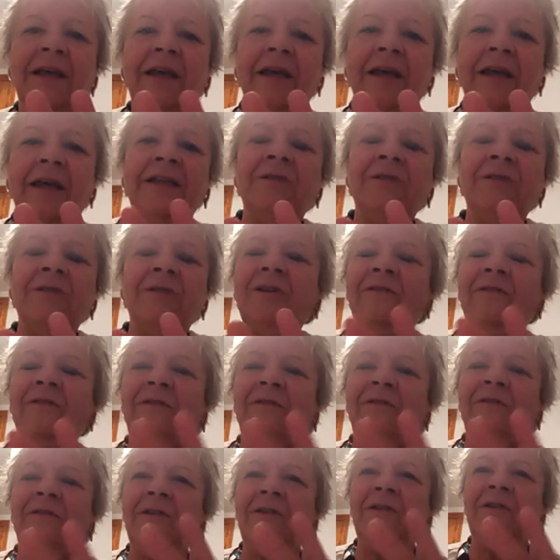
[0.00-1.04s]
I don't know if you
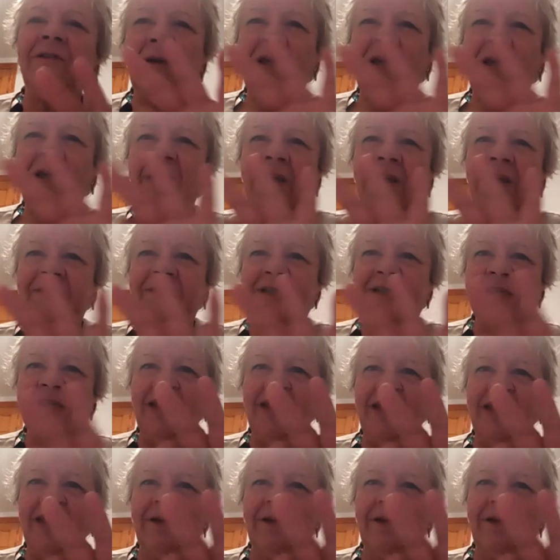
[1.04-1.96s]
know EFT or